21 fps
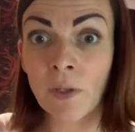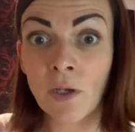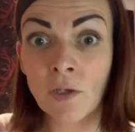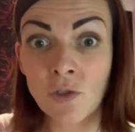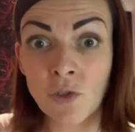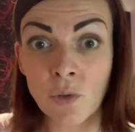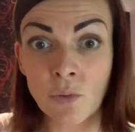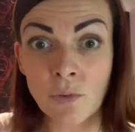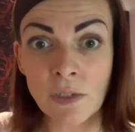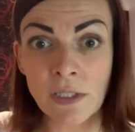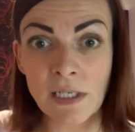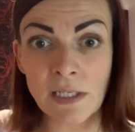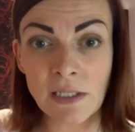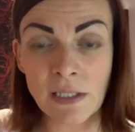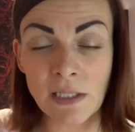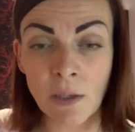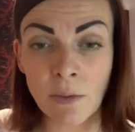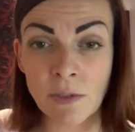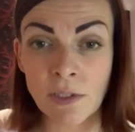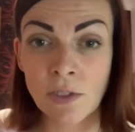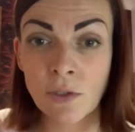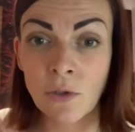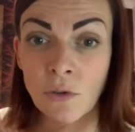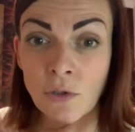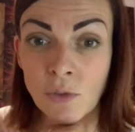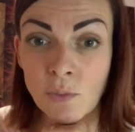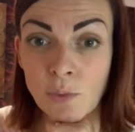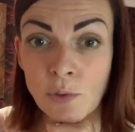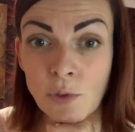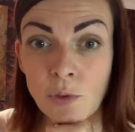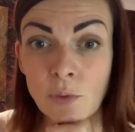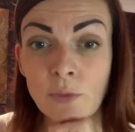jaundice, and I was in
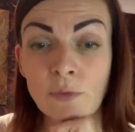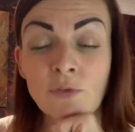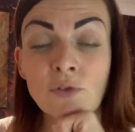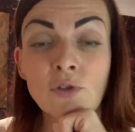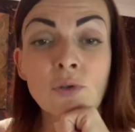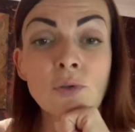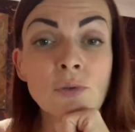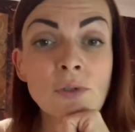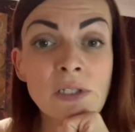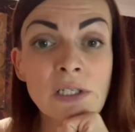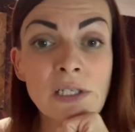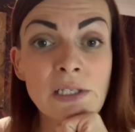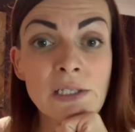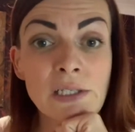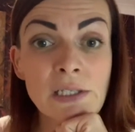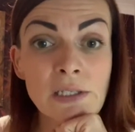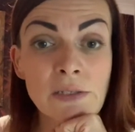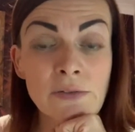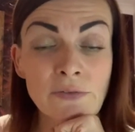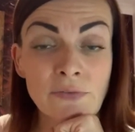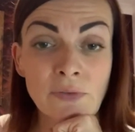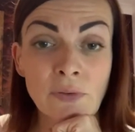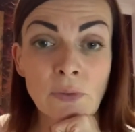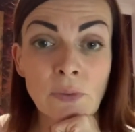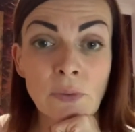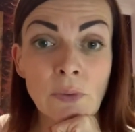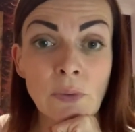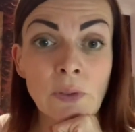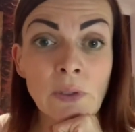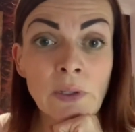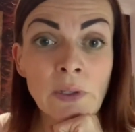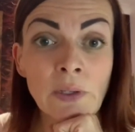hospital with jaundice
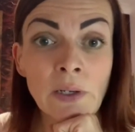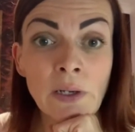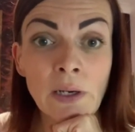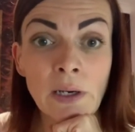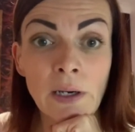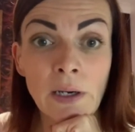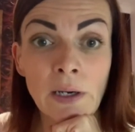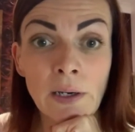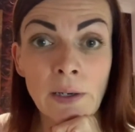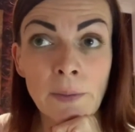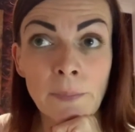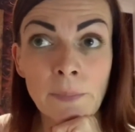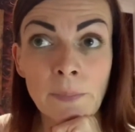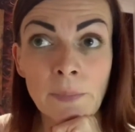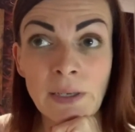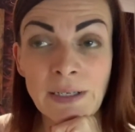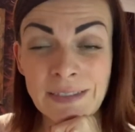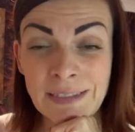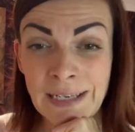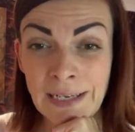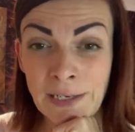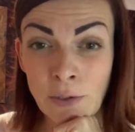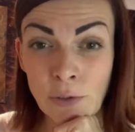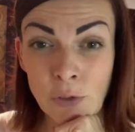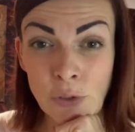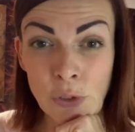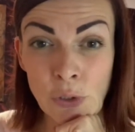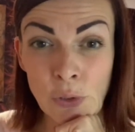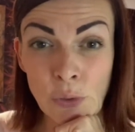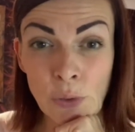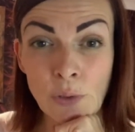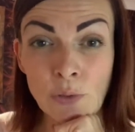for a day or
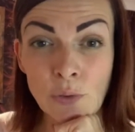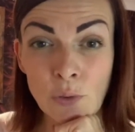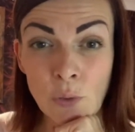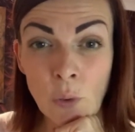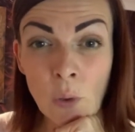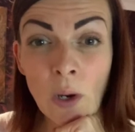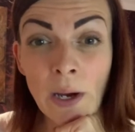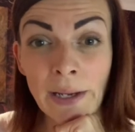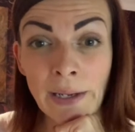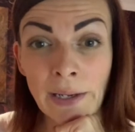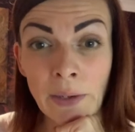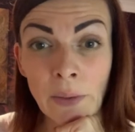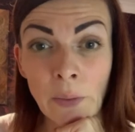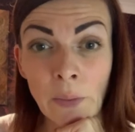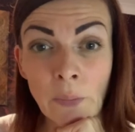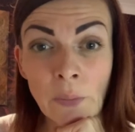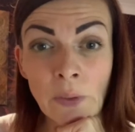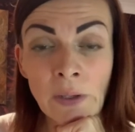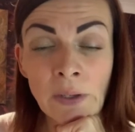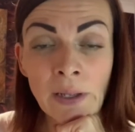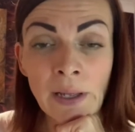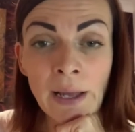two, and I was quite ill.